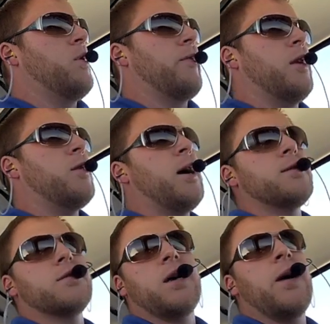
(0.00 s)
I've got
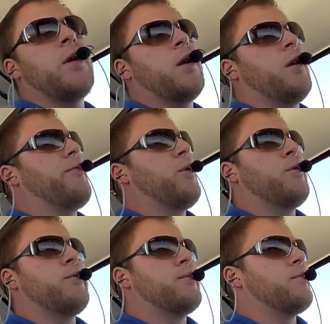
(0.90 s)
lots of time in it. I've
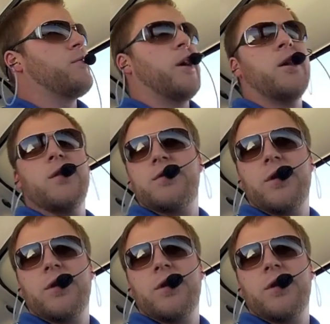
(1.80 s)
flown it, landed